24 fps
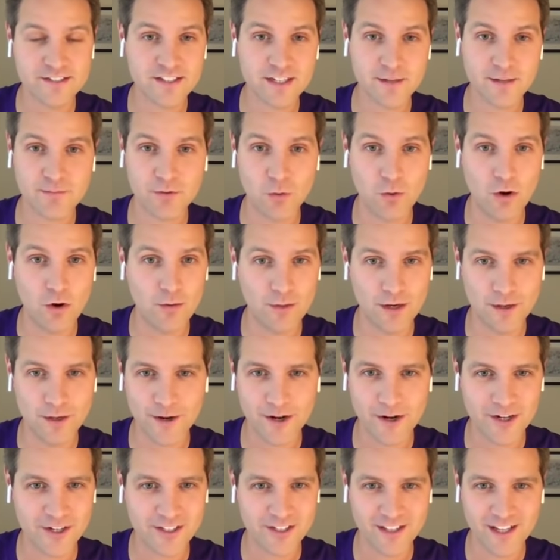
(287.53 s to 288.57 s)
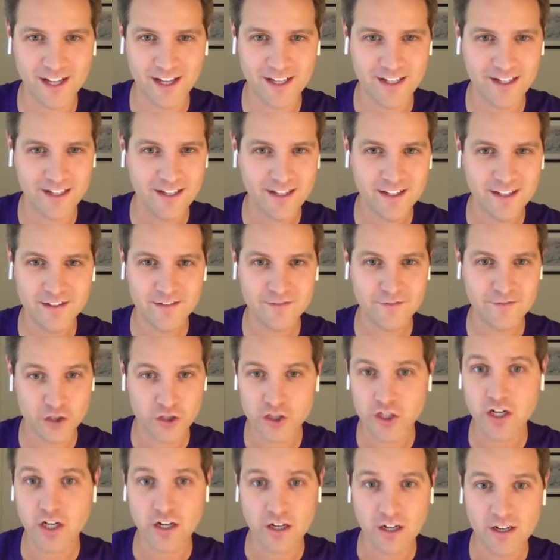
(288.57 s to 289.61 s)
skip the Walmart parking lot for
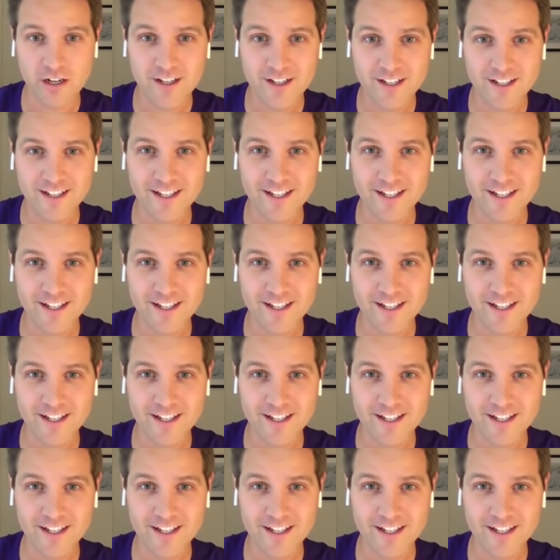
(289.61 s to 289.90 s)
sure.